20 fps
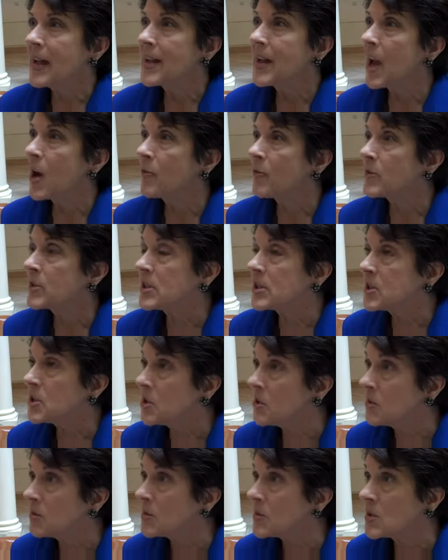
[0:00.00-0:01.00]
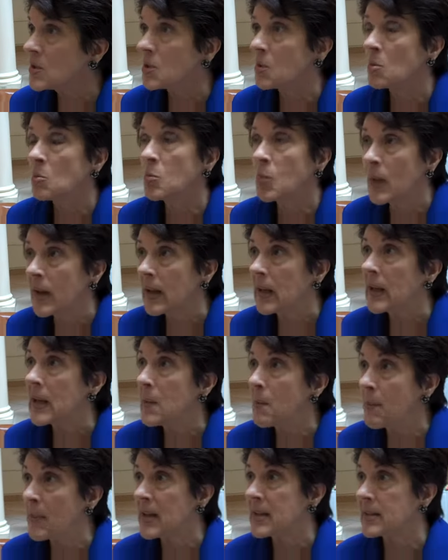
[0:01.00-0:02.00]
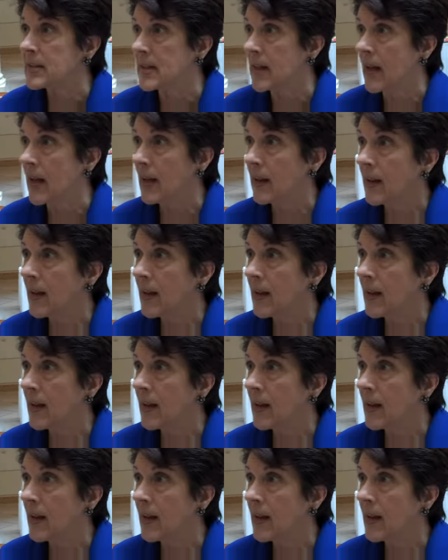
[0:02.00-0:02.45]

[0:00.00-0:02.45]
Now, for students who are really busy,